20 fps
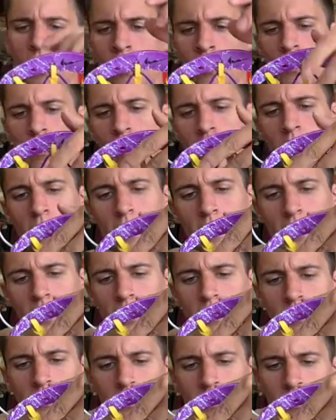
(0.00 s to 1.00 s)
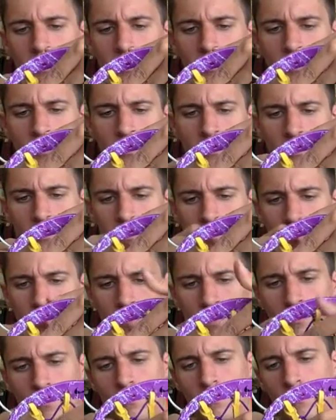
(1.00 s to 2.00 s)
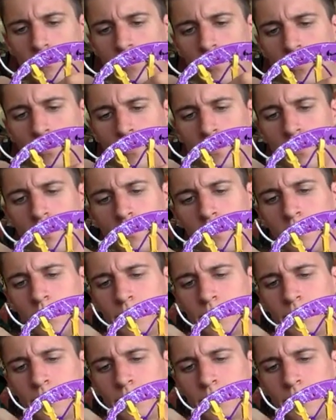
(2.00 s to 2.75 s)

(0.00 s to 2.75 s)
Alright, so through here.